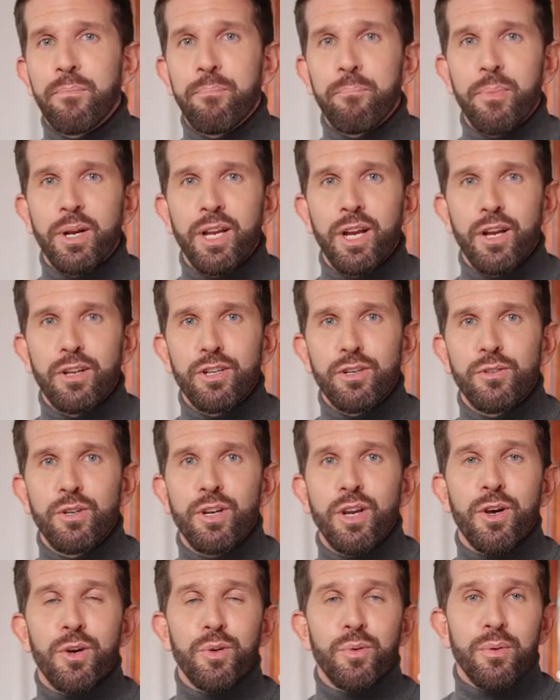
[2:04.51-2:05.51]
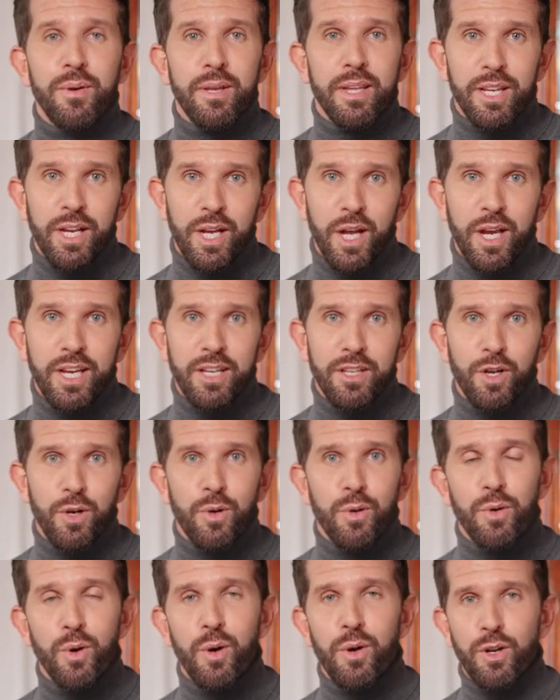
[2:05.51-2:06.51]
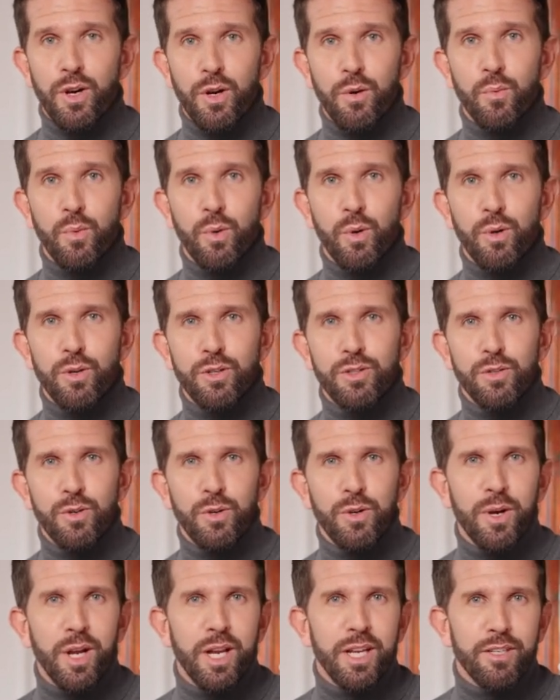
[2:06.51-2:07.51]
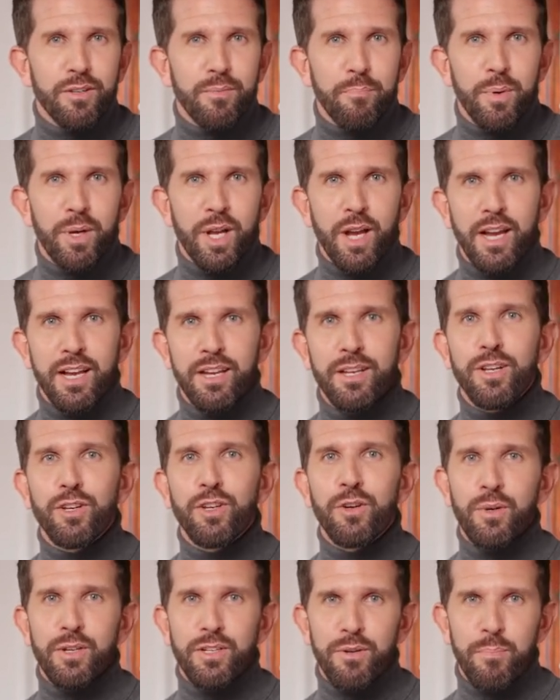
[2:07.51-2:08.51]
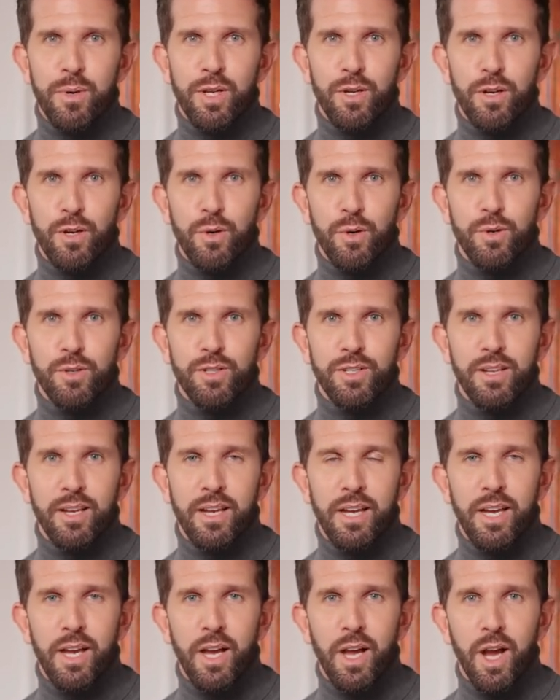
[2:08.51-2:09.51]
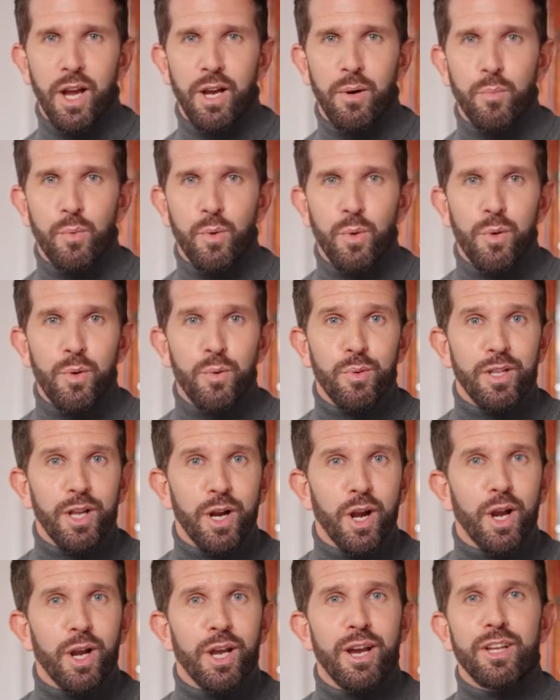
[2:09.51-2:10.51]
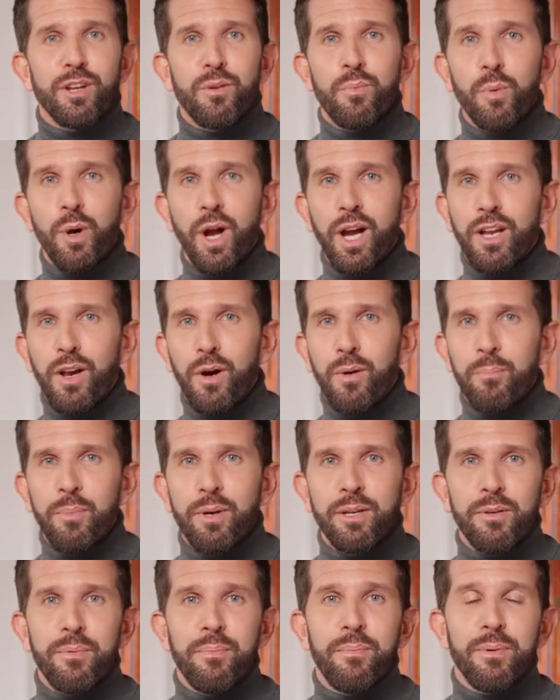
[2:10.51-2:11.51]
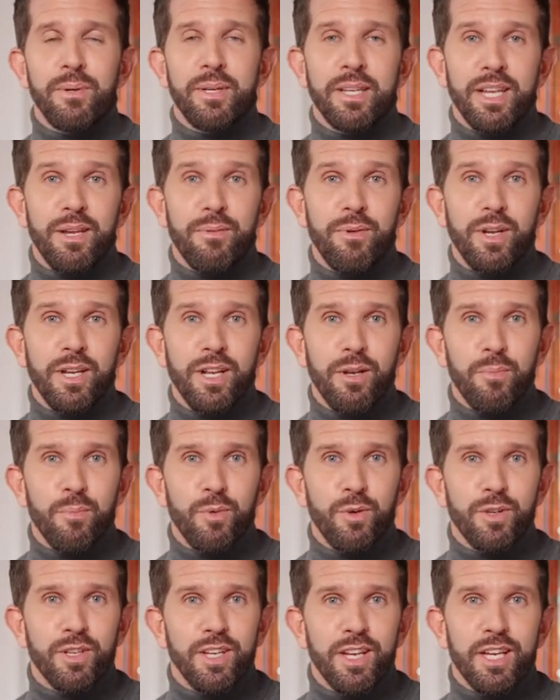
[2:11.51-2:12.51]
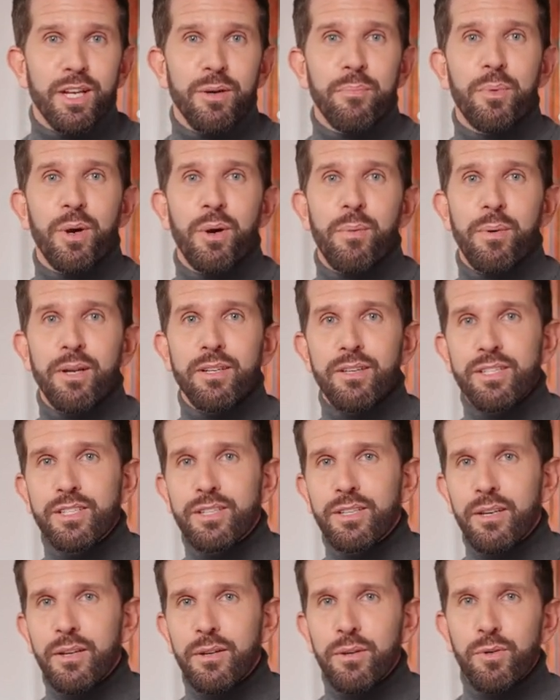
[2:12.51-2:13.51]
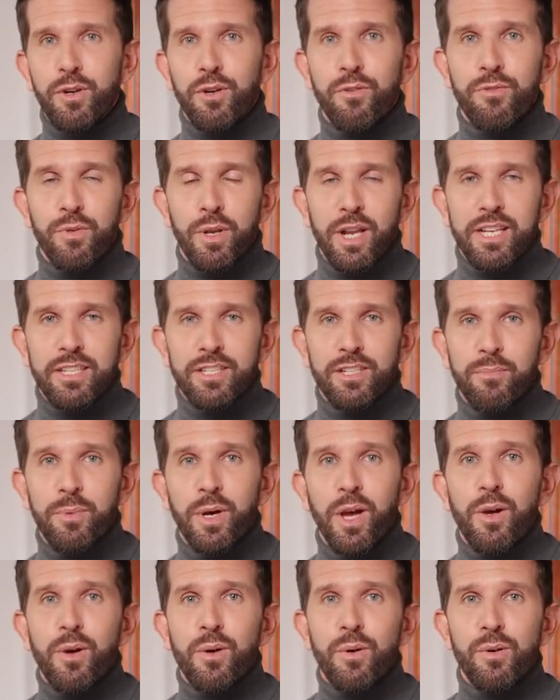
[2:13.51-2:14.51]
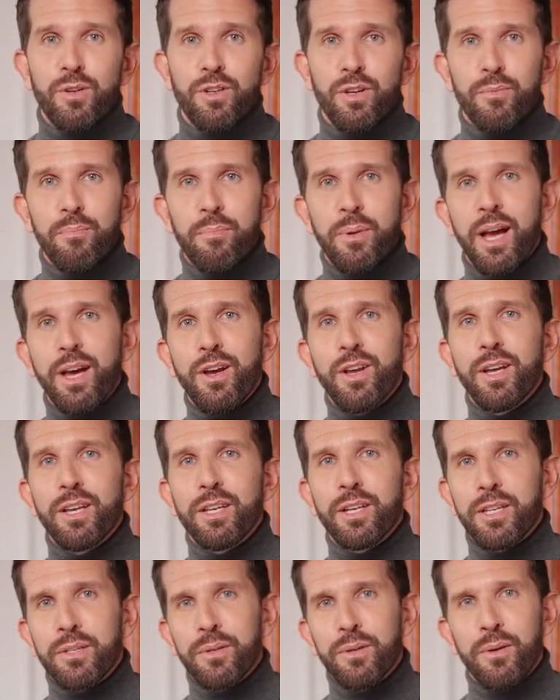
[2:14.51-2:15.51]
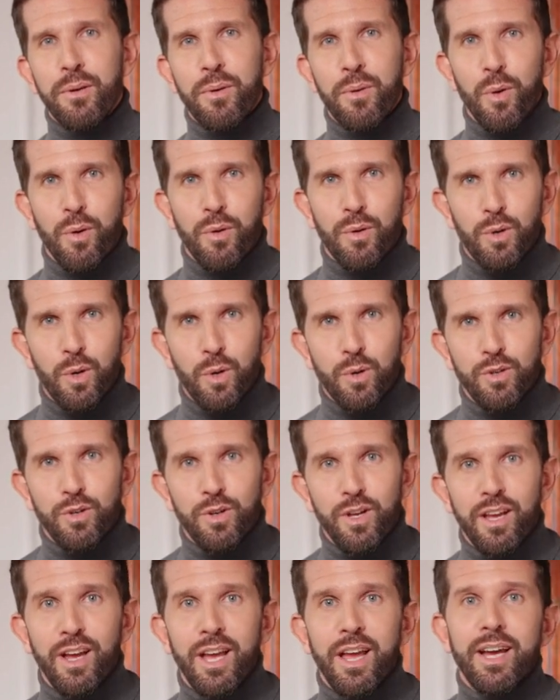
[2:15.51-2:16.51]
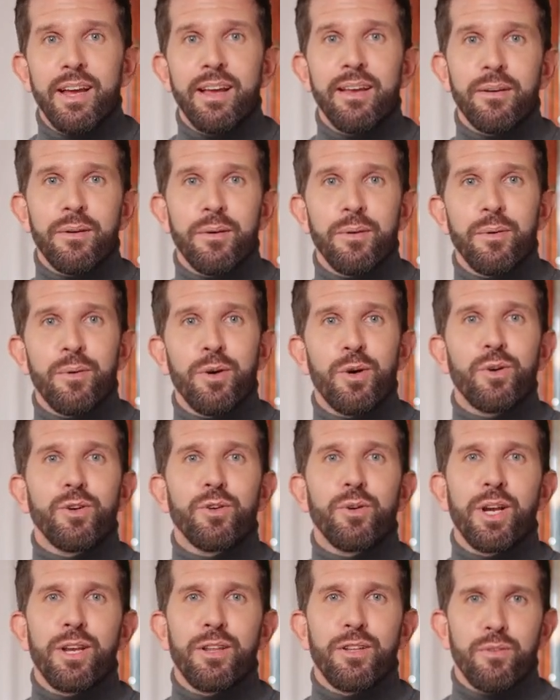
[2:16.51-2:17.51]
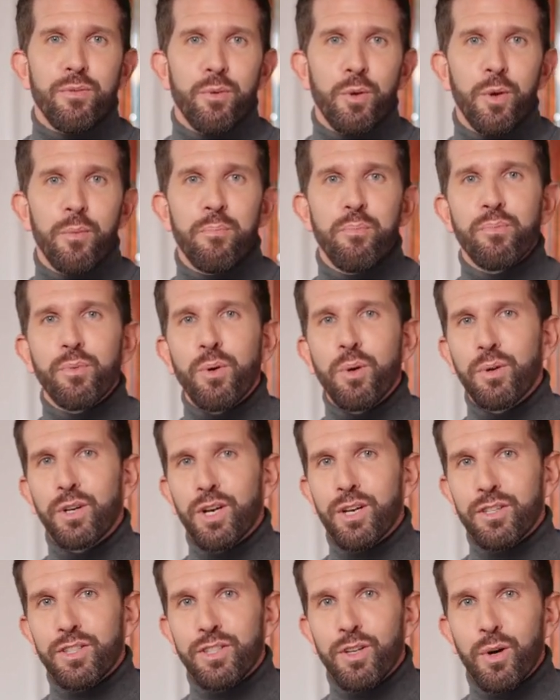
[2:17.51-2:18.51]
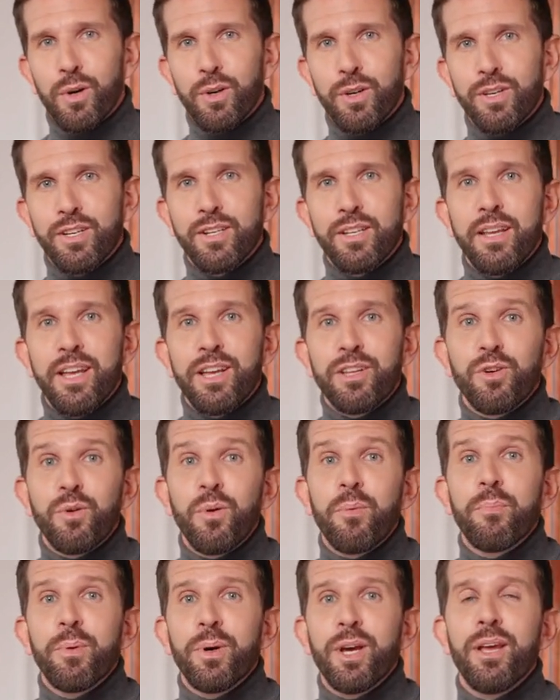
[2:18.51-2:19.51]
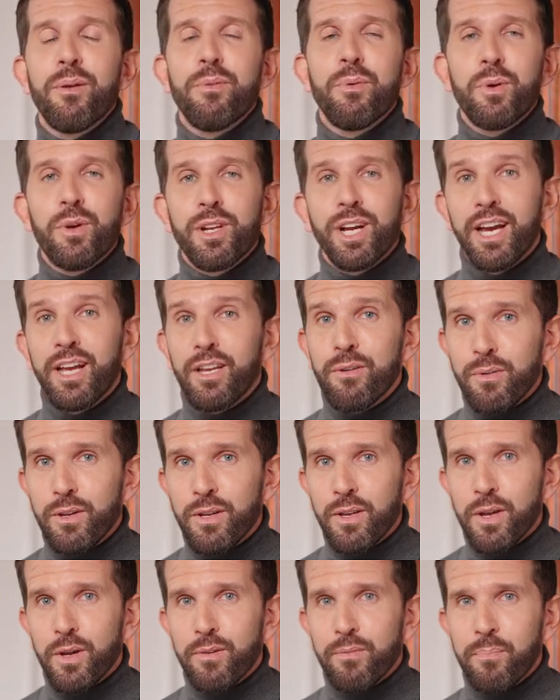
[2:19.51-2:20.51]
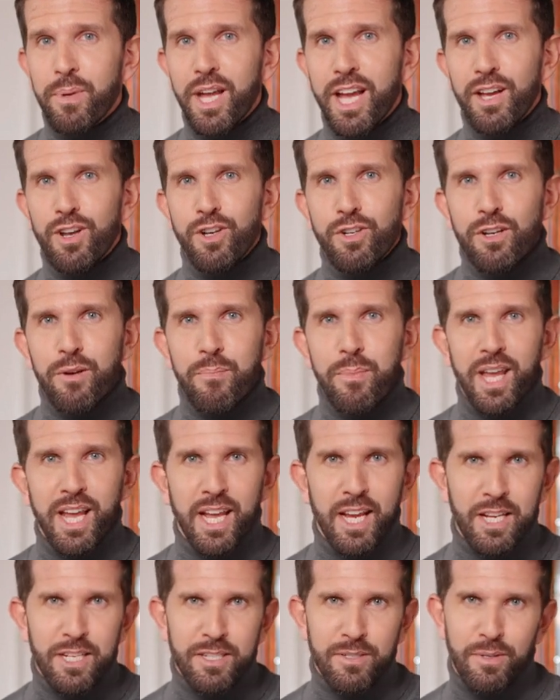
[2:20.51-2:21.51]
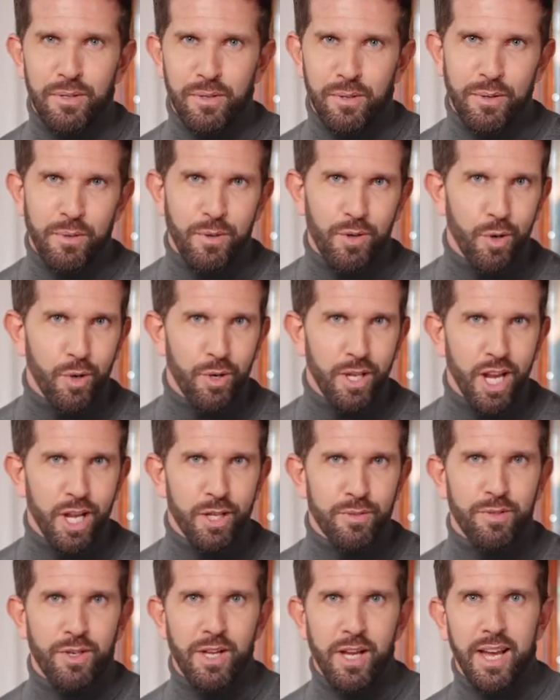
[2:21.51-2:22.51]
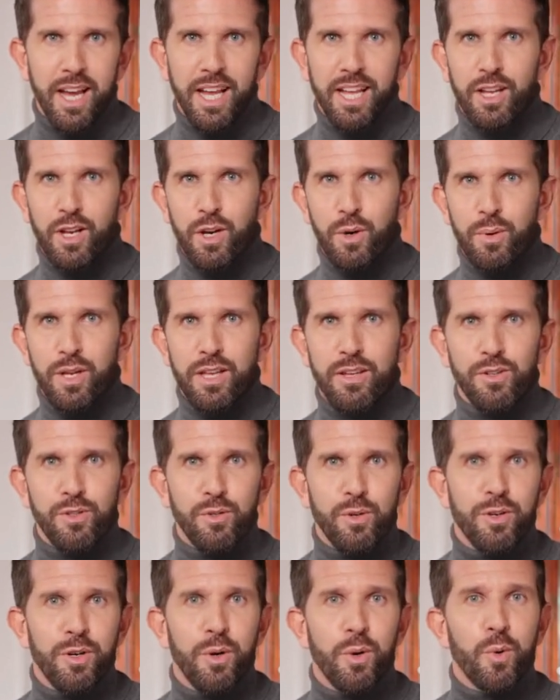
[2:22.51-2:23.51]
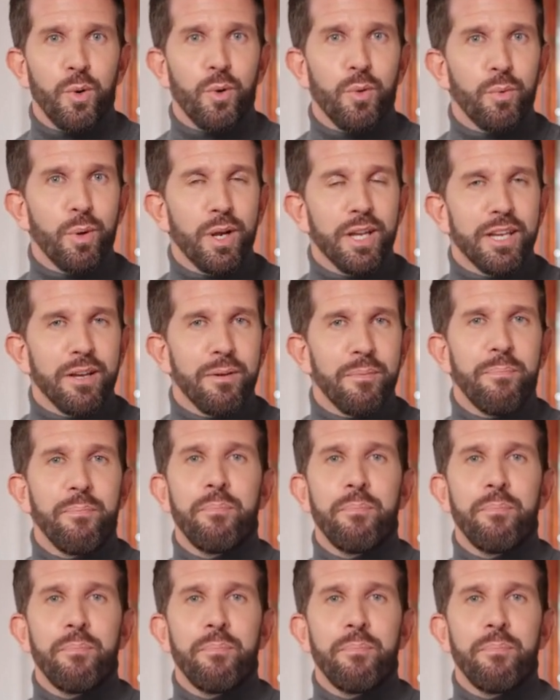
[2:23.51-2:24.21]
Because of you, I no longer walk through life blind to its miracles. I walk with eyes wide open. Even in routine moments, you find sparkles of magic. On laundry day, you transform folding socks into a playful game of match the pair, your laughter echoing through the hallway.